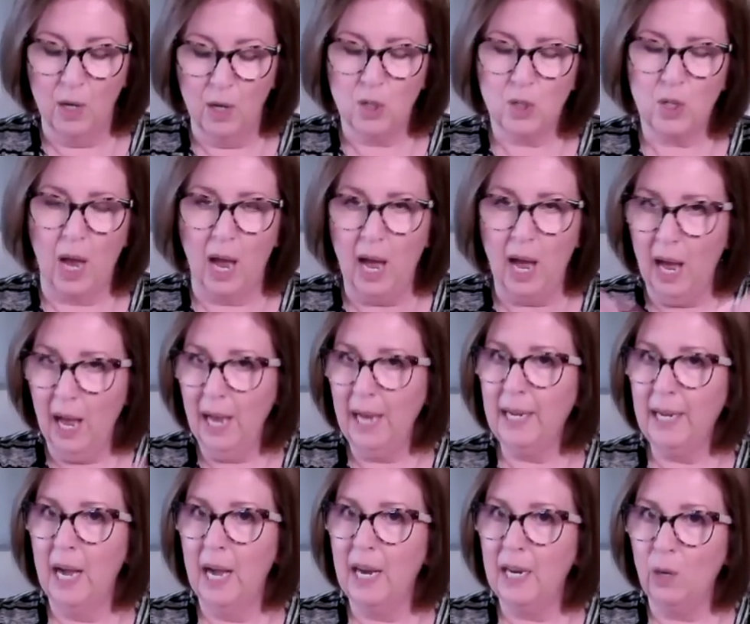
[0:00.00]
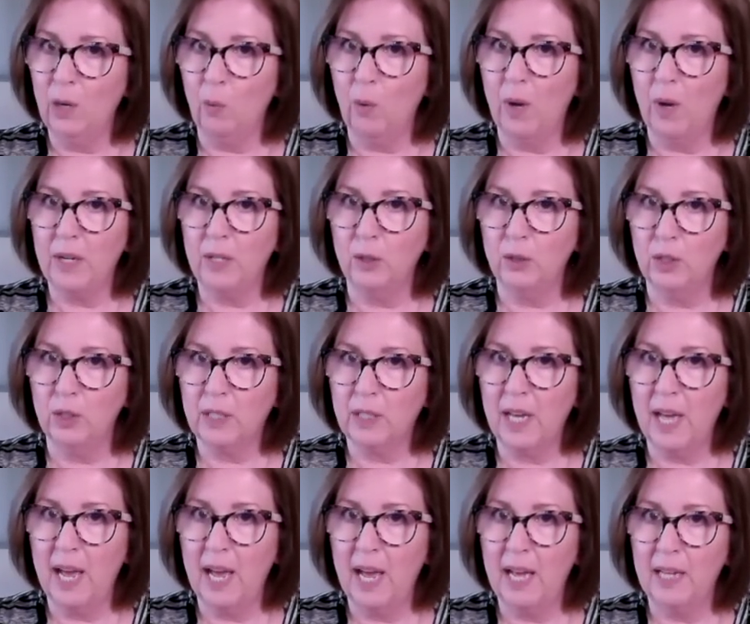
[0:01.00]
So I kind of want to look
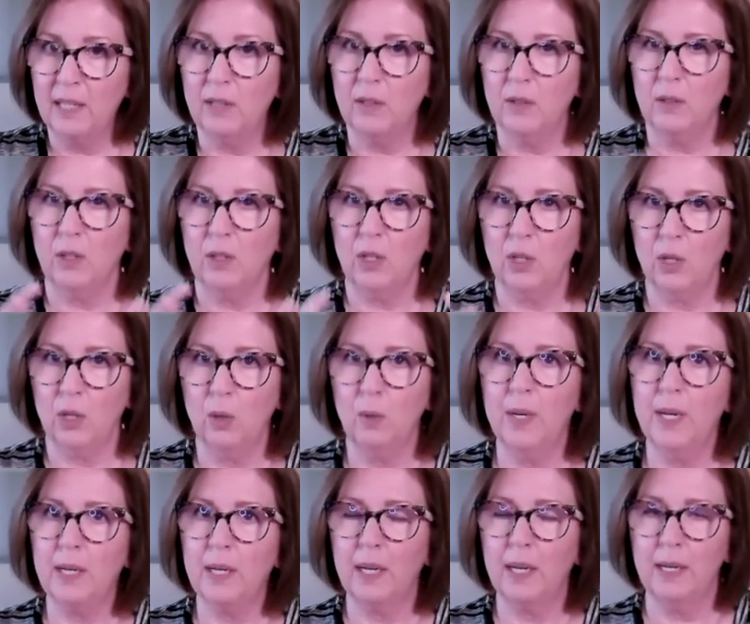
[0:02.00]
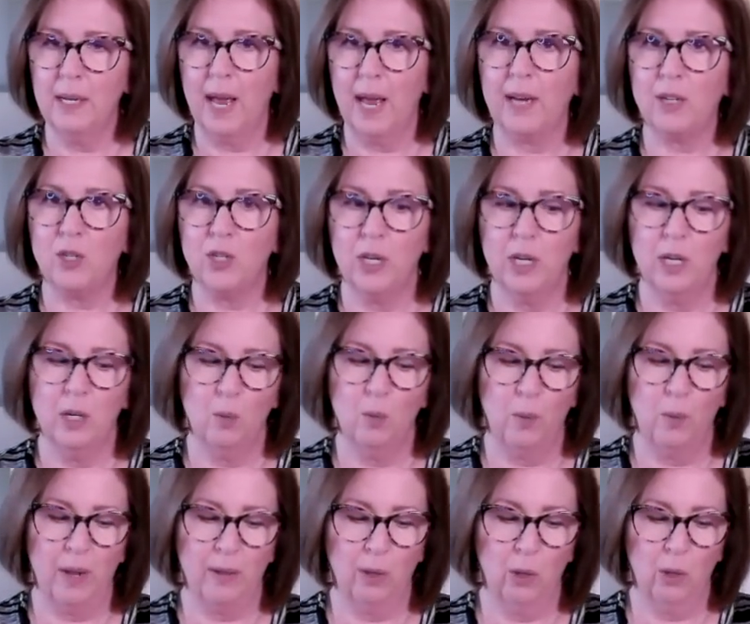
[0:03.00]
at you in connection
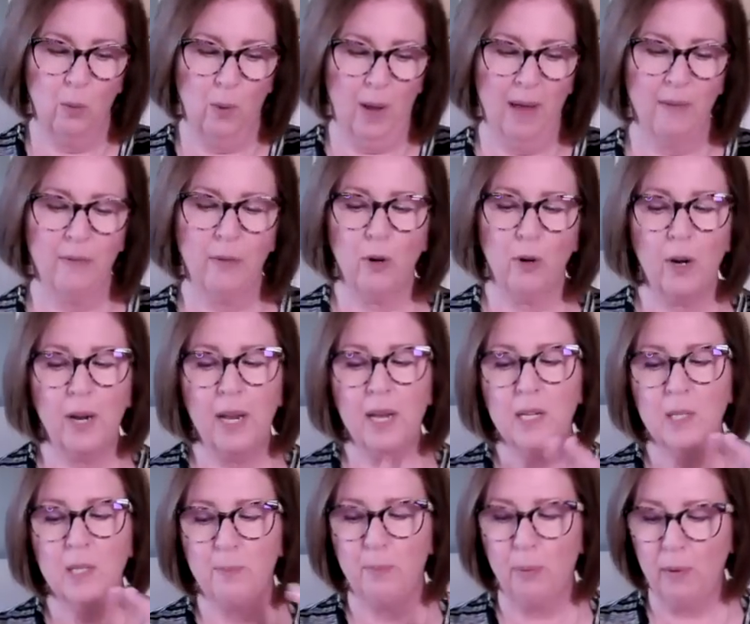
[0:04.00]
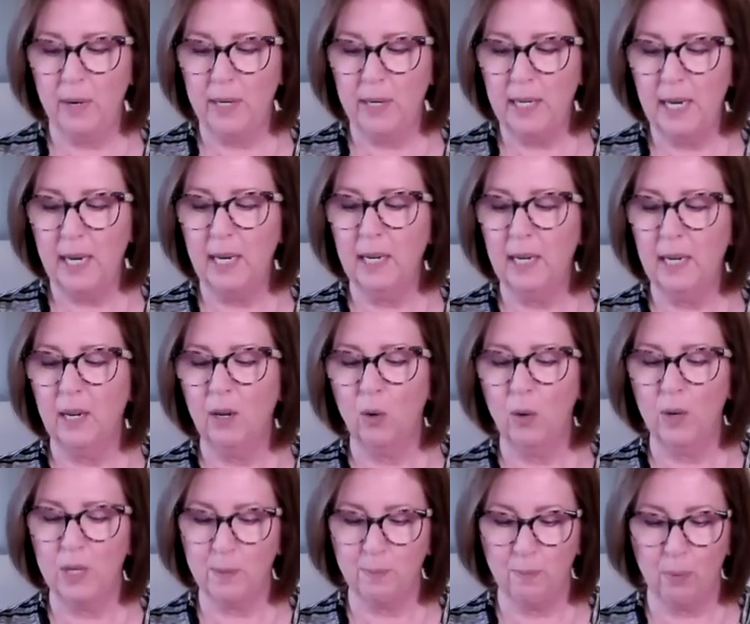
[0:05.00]
with whoever is bringing,
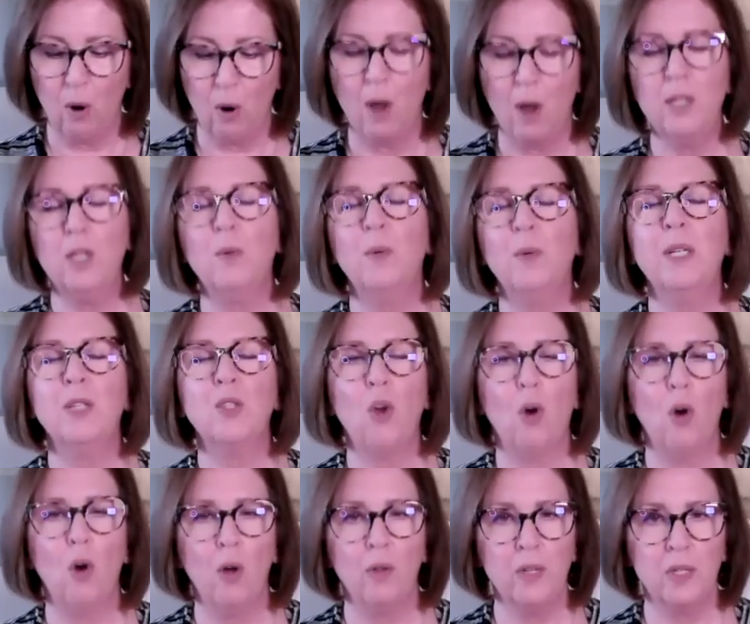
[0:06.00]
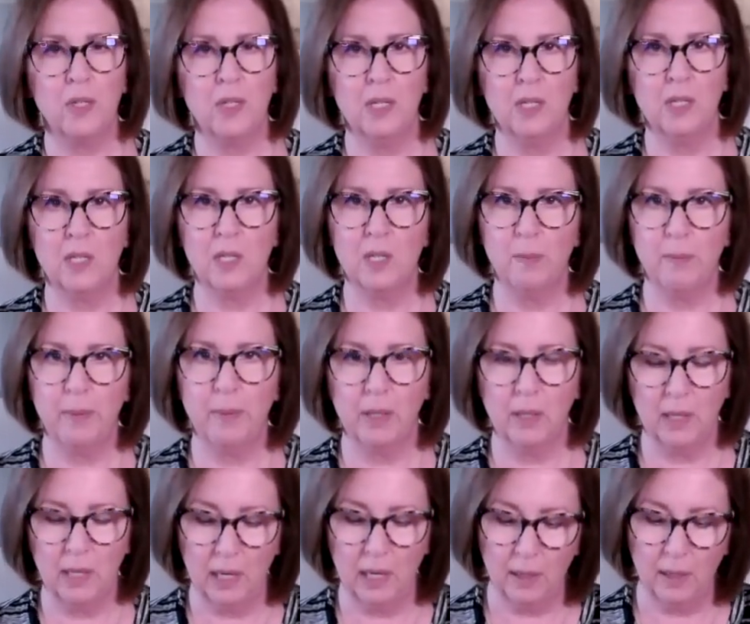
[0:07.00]
who has brought you into all this
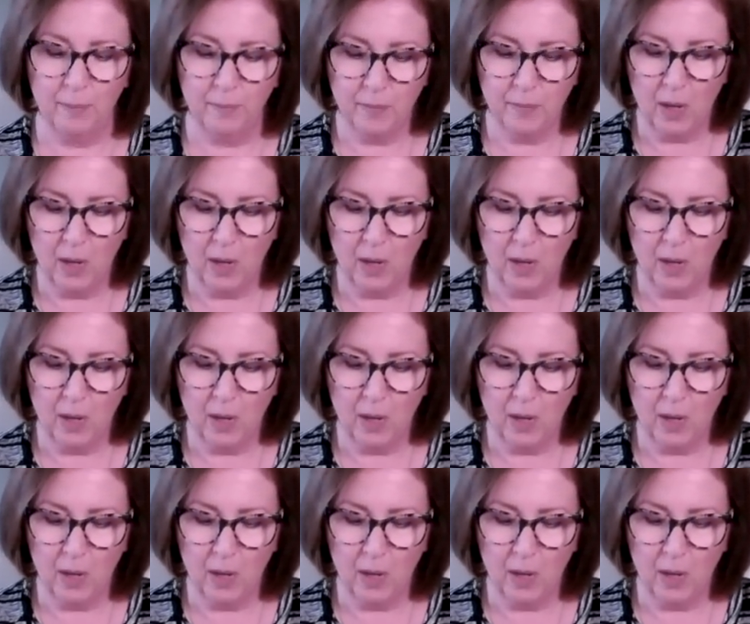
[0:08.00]
instability.